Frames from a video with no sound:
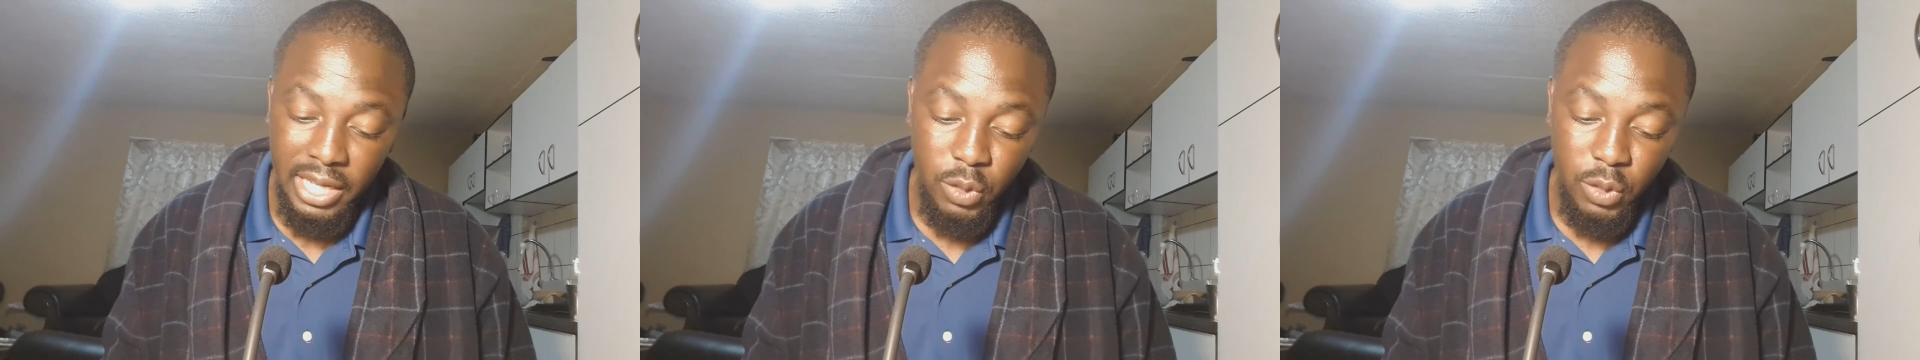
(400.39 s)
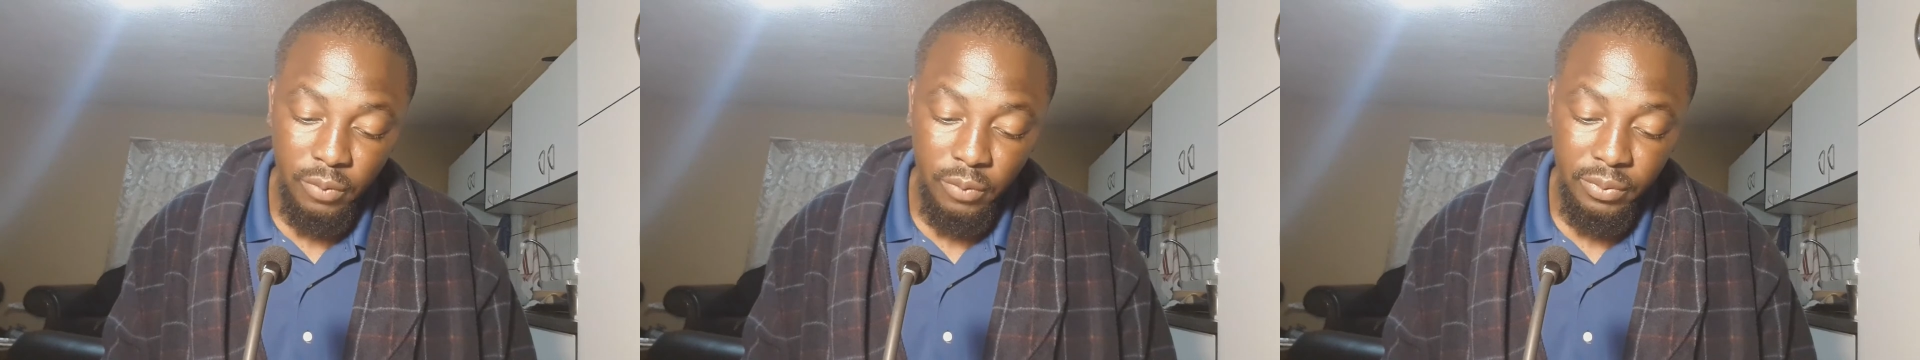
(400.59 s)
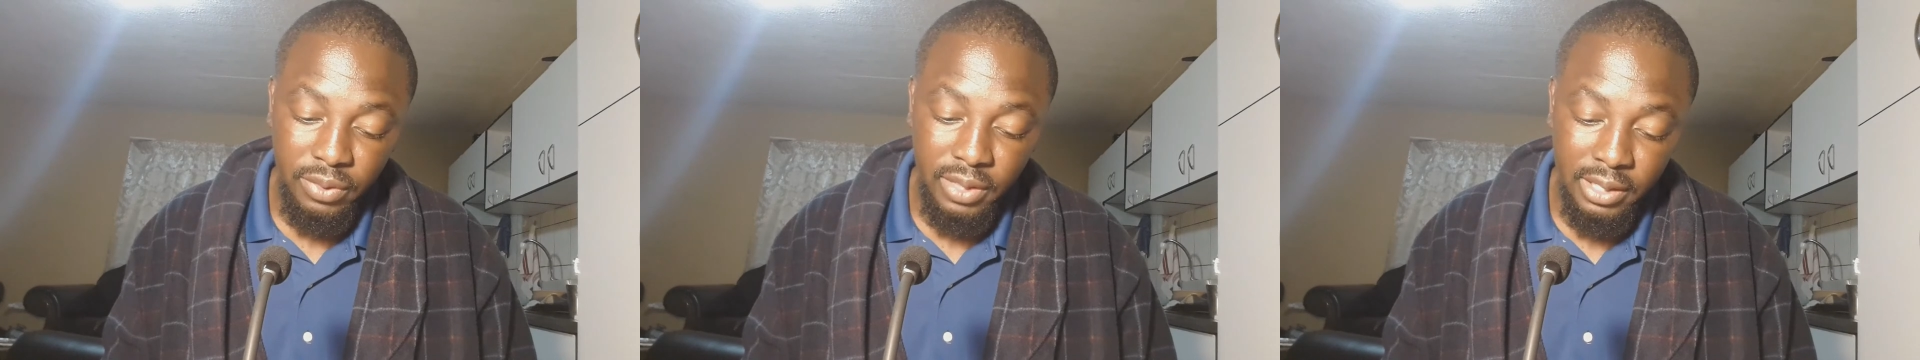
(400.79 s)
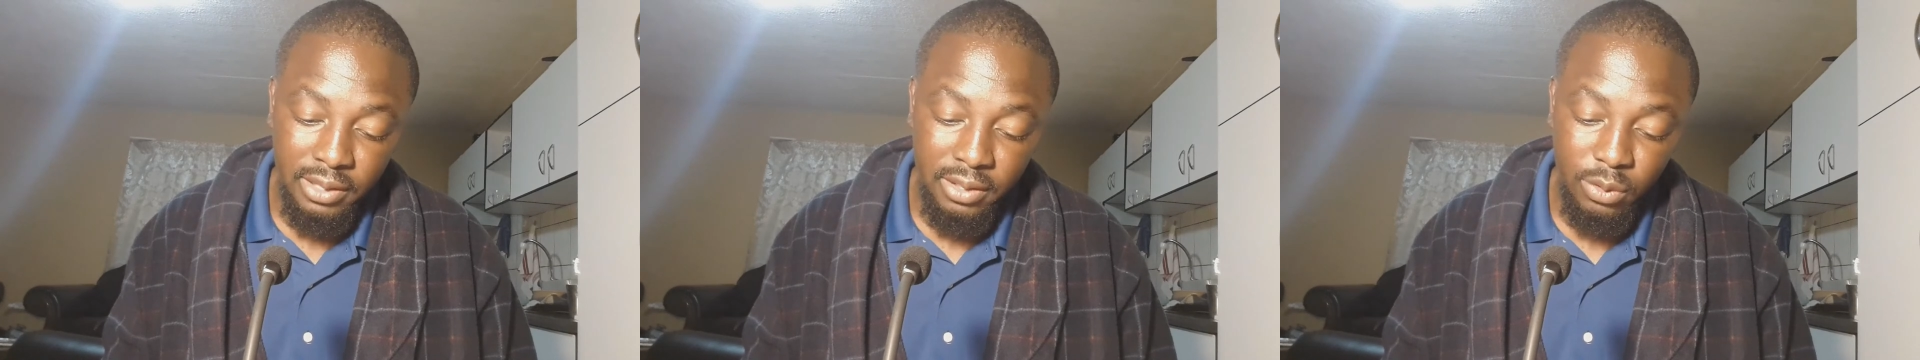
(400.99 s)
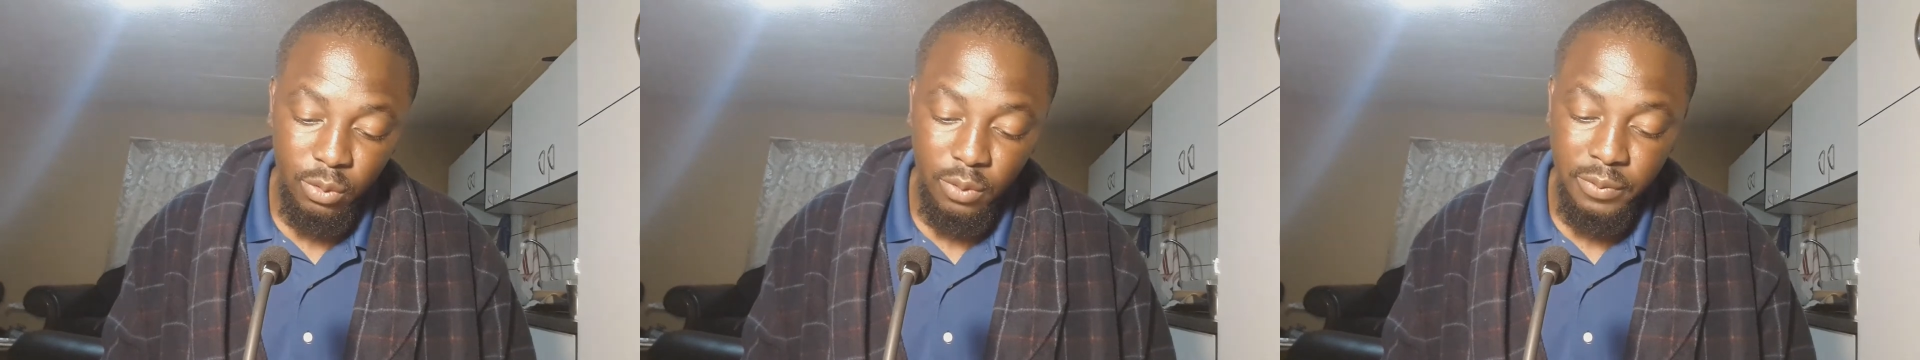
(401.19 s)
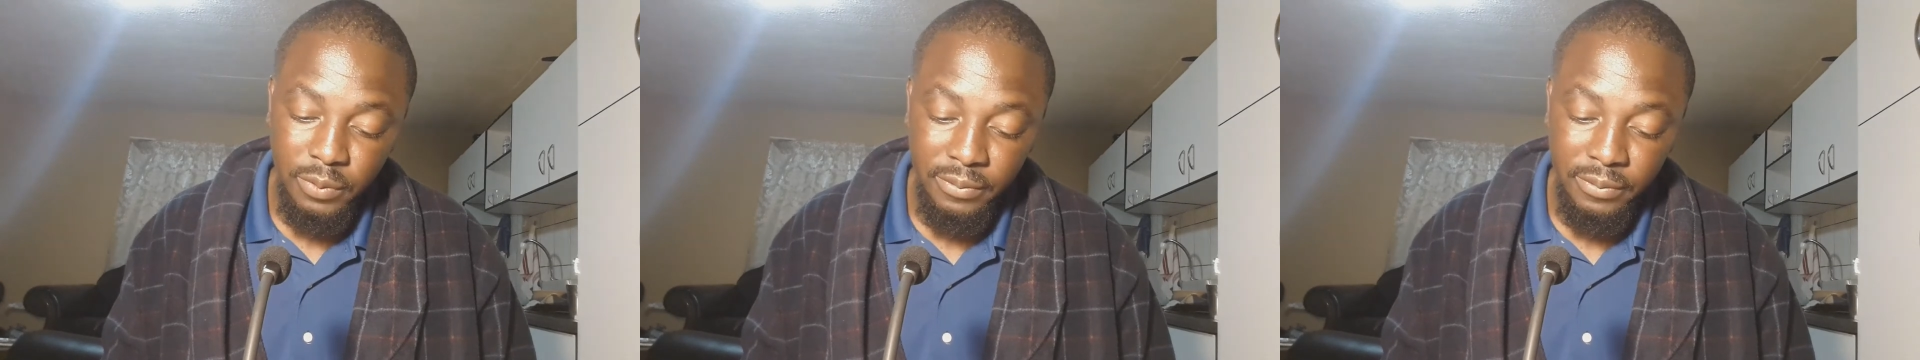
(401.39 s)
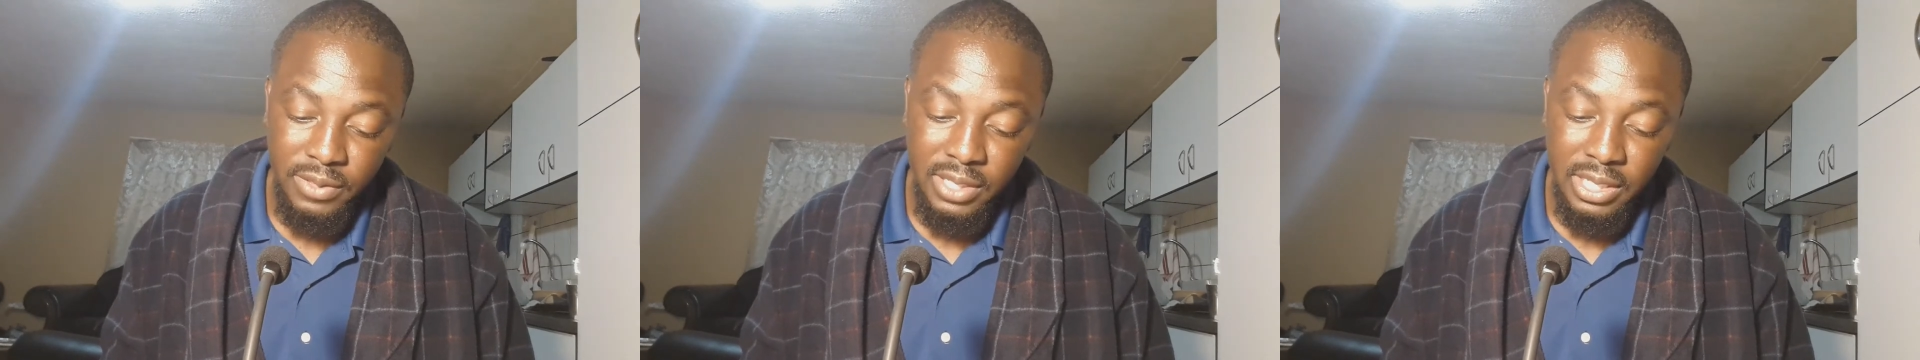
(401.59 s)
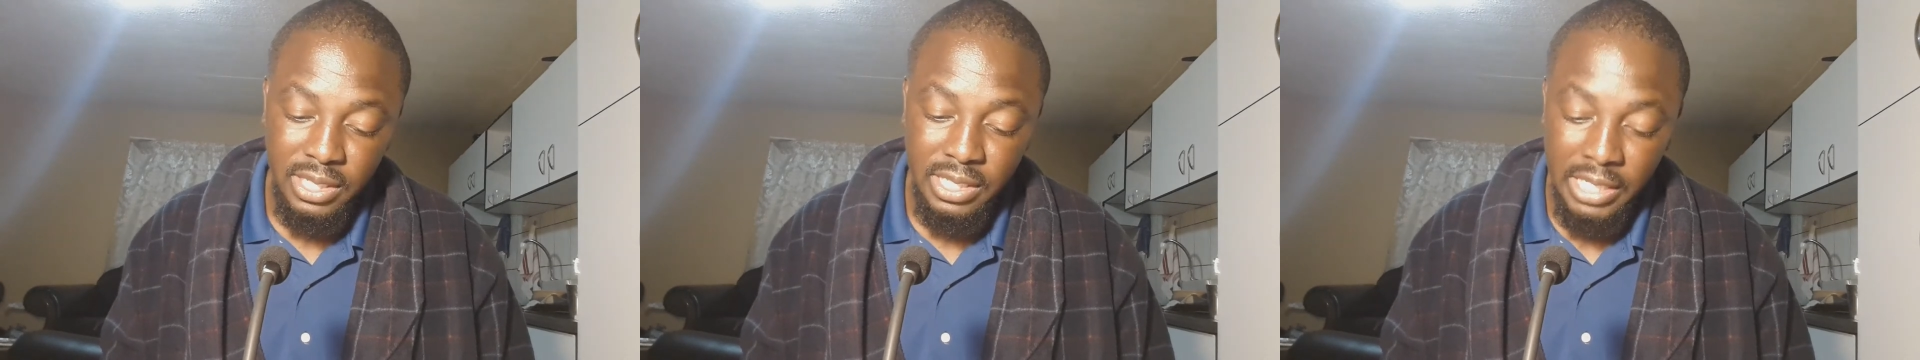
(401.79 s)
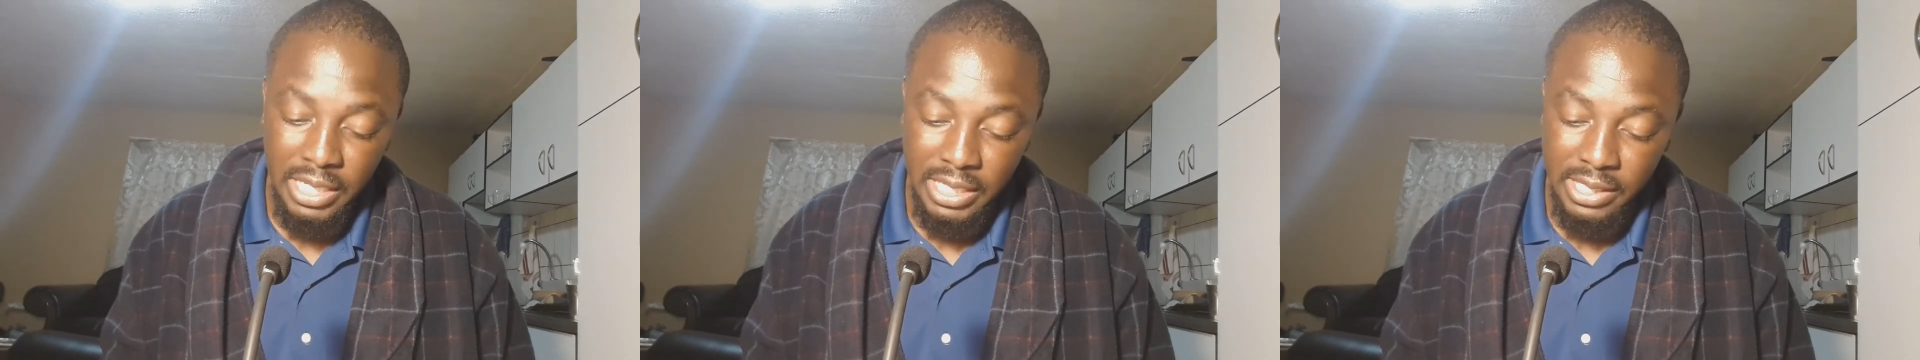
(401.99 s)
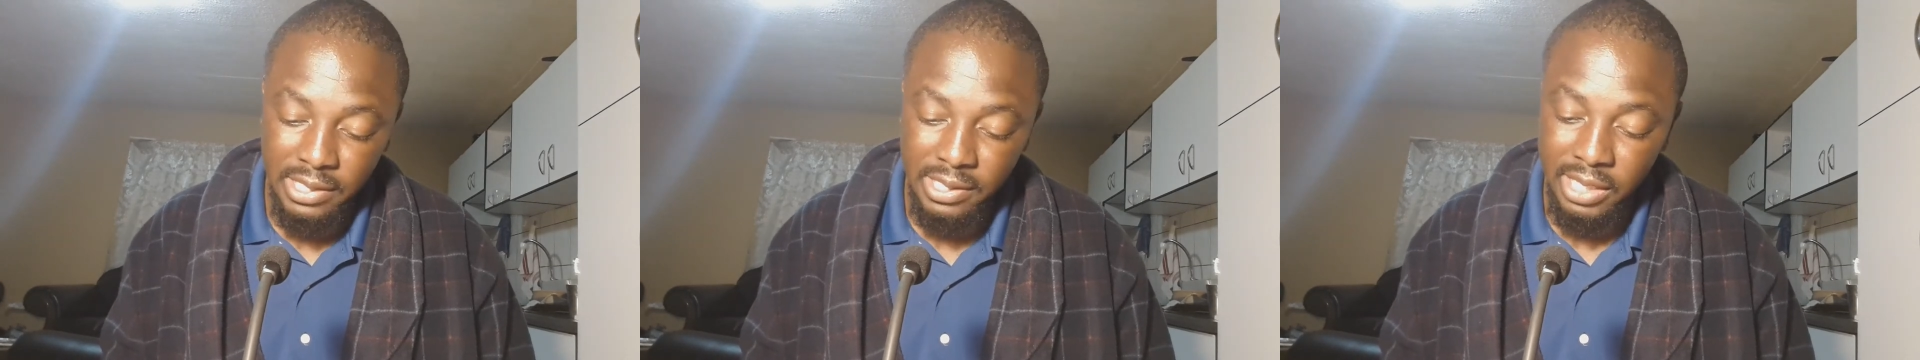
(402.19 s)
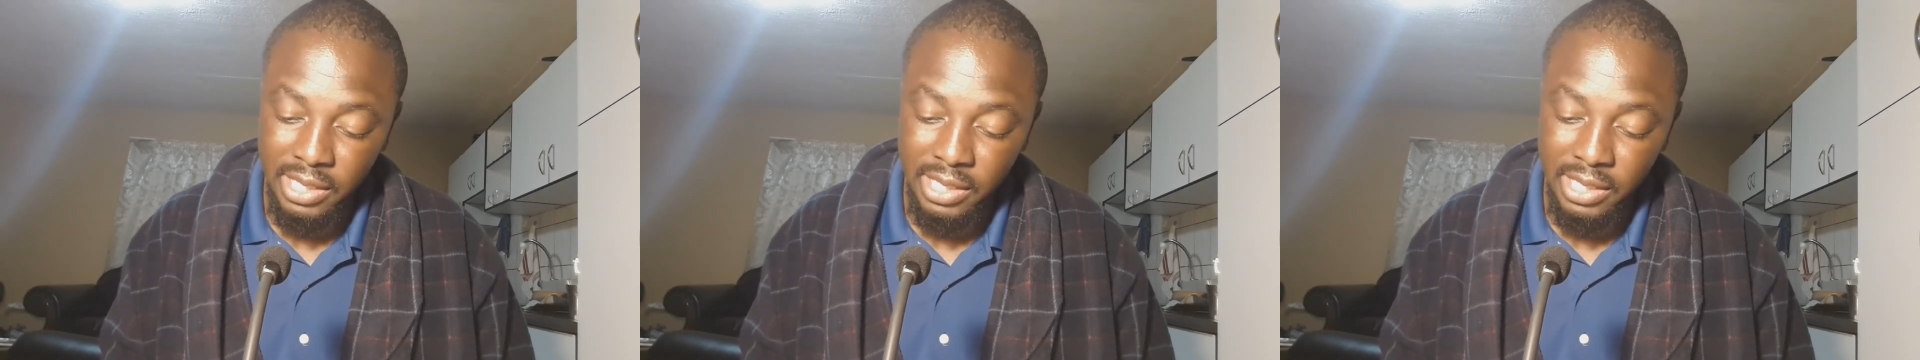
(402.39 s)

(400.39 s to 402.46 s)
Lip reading: age of 13 to 15 years,